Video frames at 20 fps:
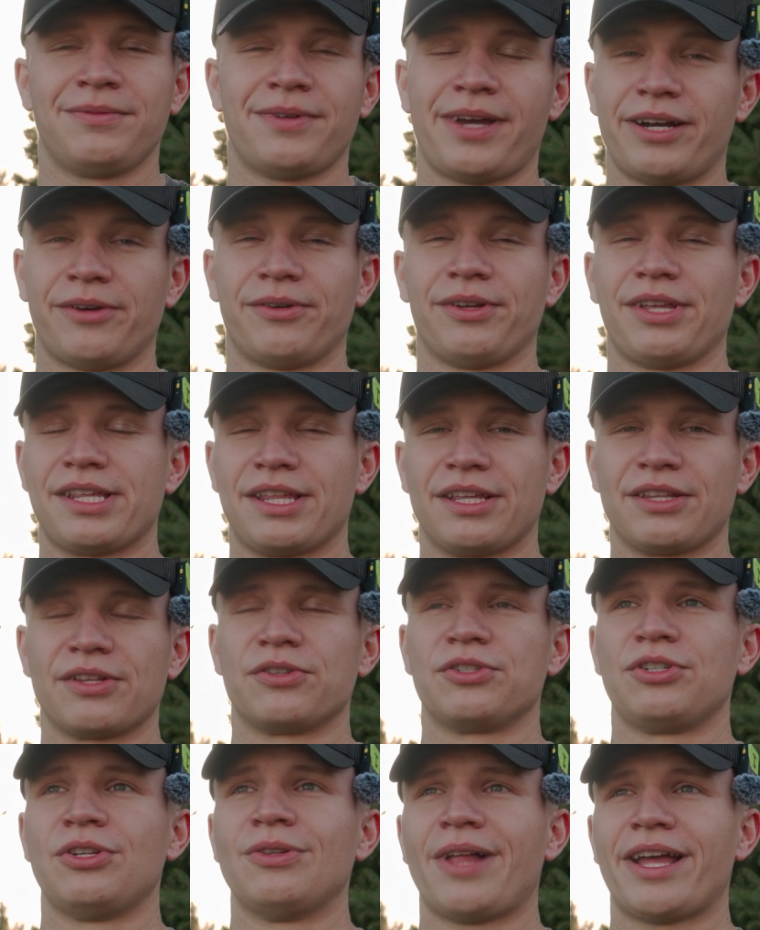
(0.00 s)
I don't really think
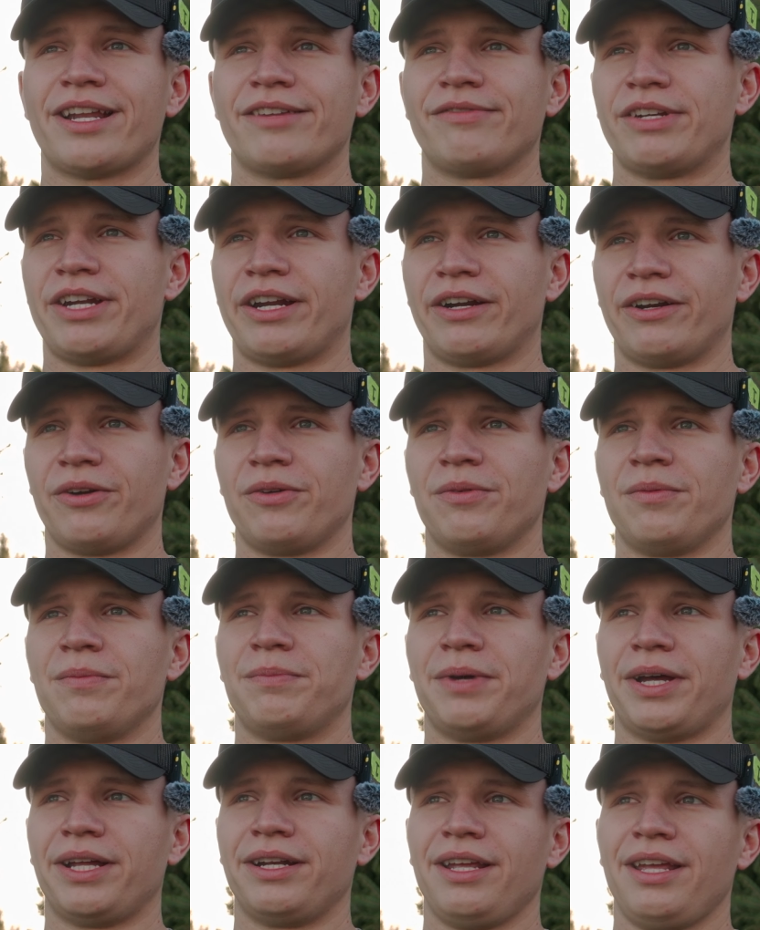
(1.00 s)
there's too light of an arrow,
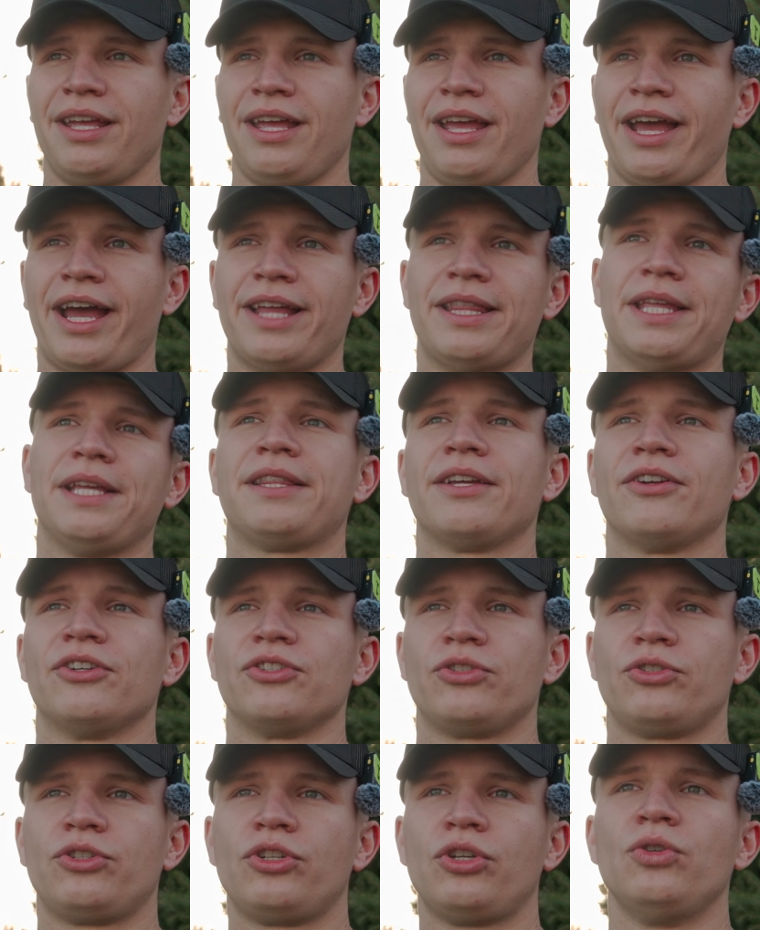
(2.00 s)
but I think
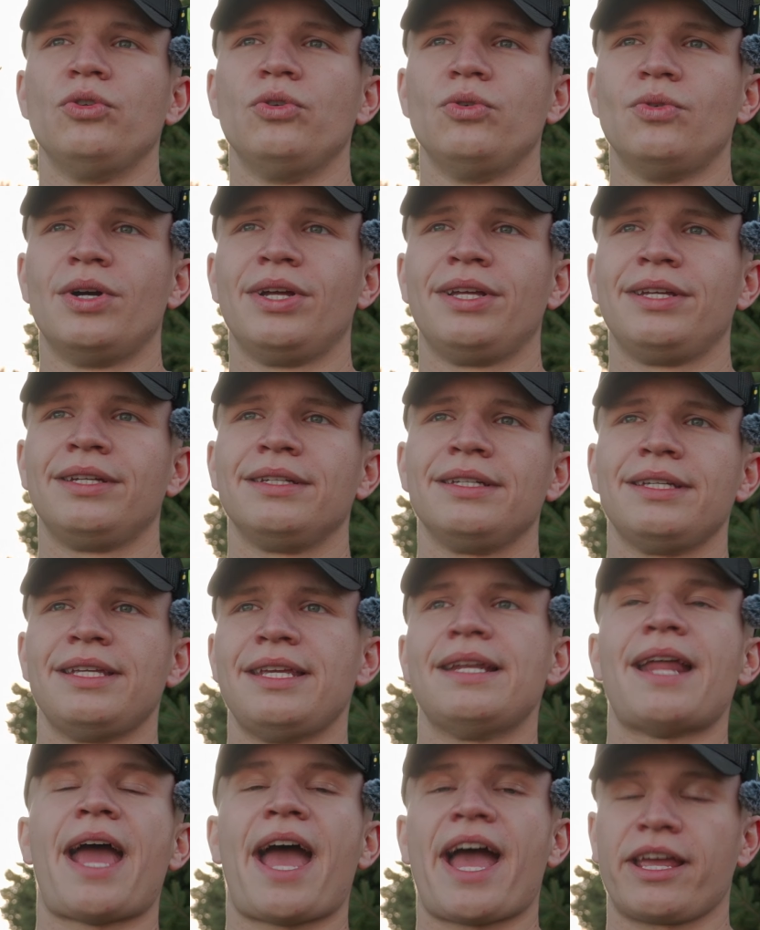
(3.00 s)
there's too
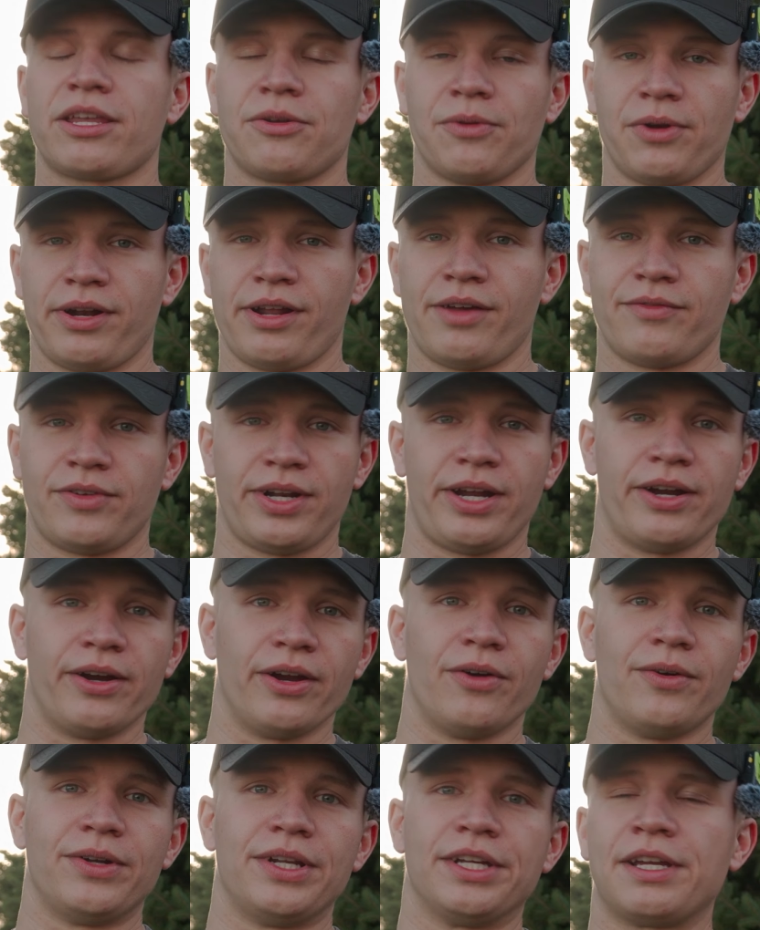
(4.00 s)
inaccurate of an
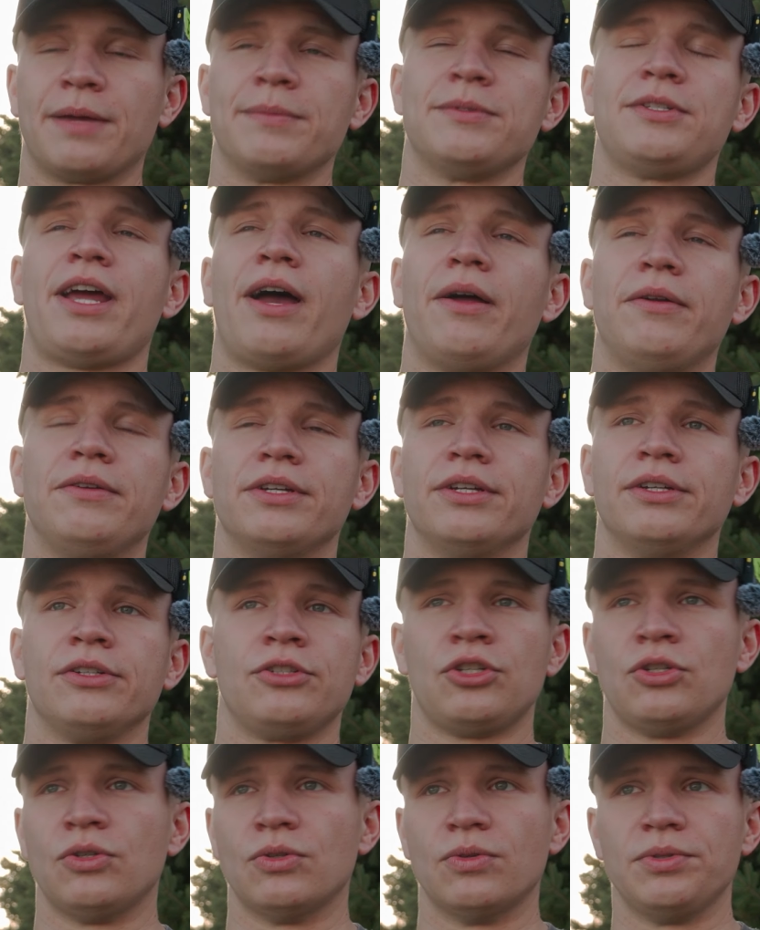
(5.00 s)
arrow, and it comes down to
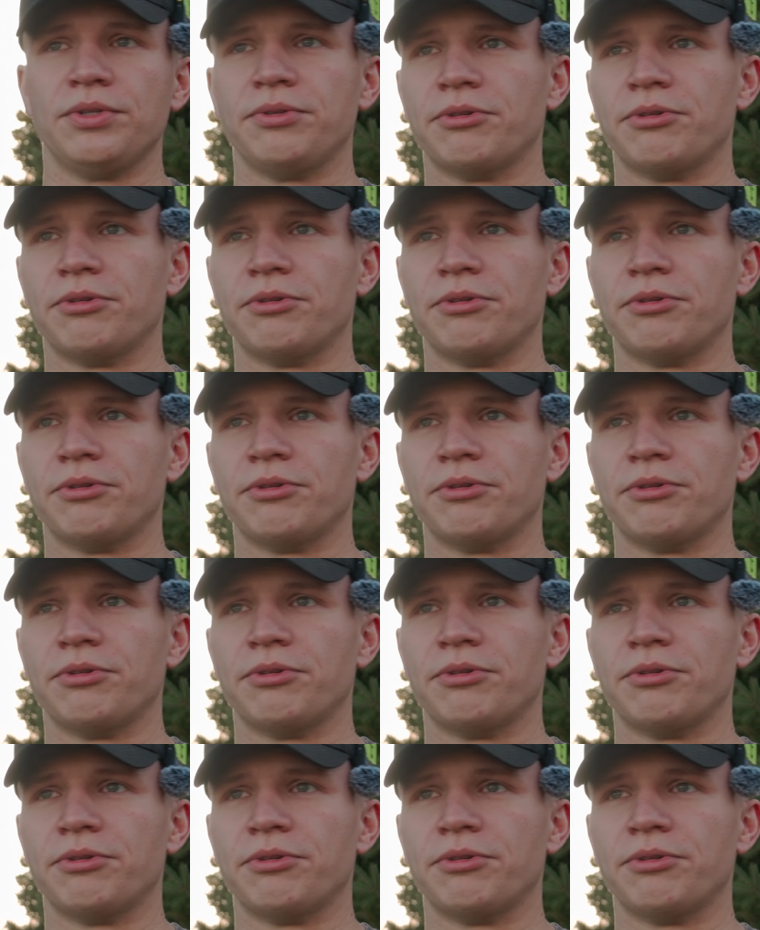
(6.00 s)
tune.